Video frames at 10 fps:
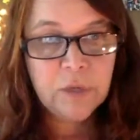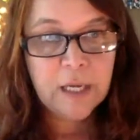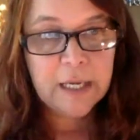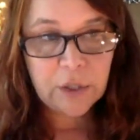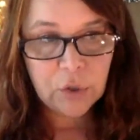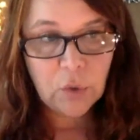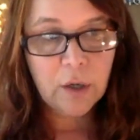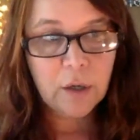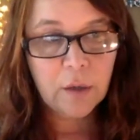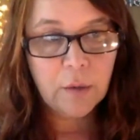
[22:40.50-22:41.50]
in New
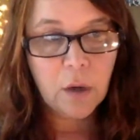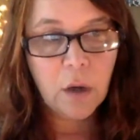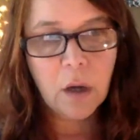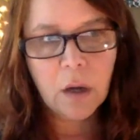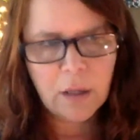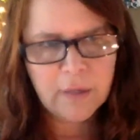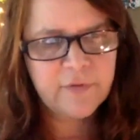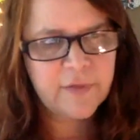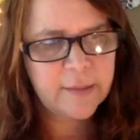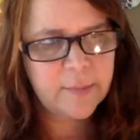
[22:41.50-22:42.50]
York. All
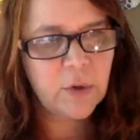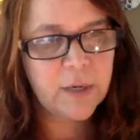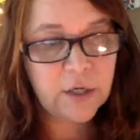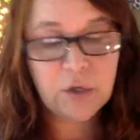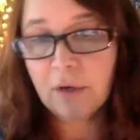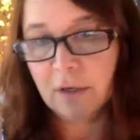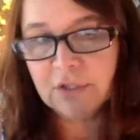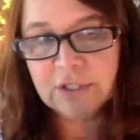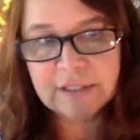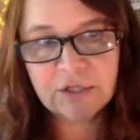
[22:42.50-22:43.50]
of them are in New York,
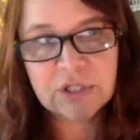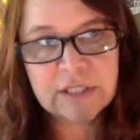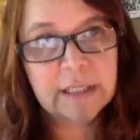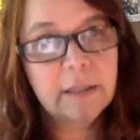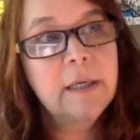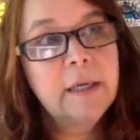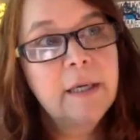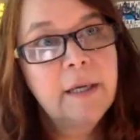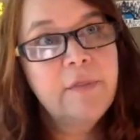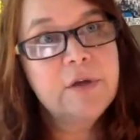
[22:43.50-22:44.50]
which is interesting.
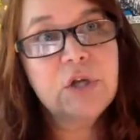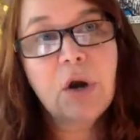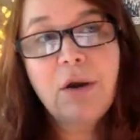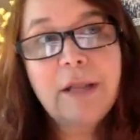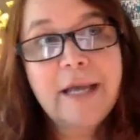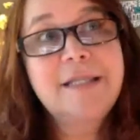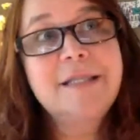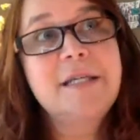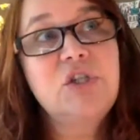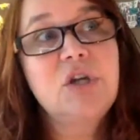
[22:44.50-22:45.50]
There's an art
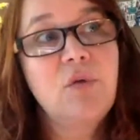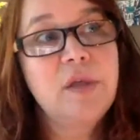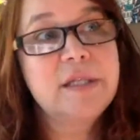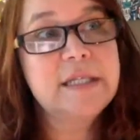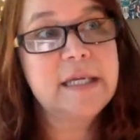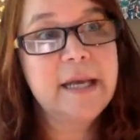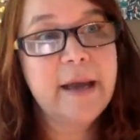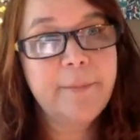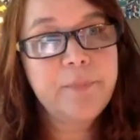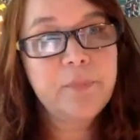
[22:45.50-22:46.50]
licensing show that's in
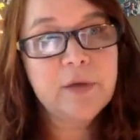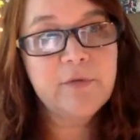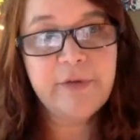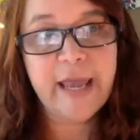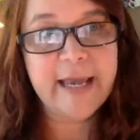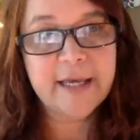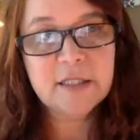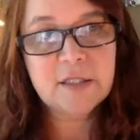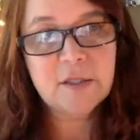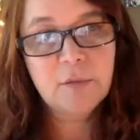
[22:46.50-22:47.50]

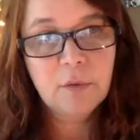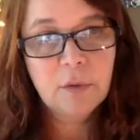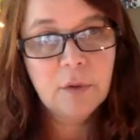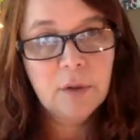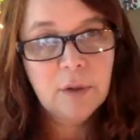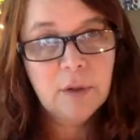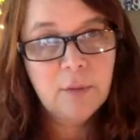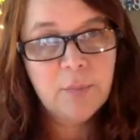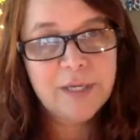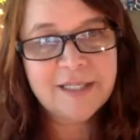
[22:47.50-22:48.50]
Vegas,
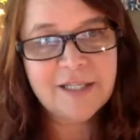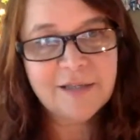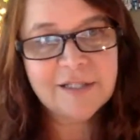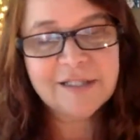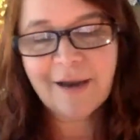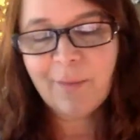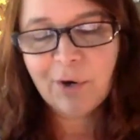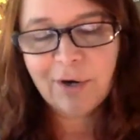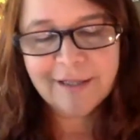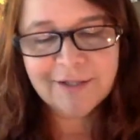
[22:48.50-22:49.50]
but it's in the
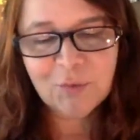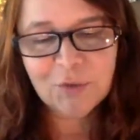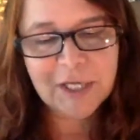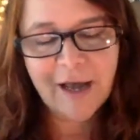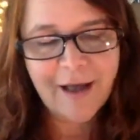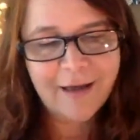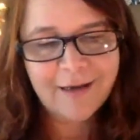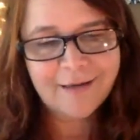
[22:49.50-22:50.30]
summer and it's really hot, and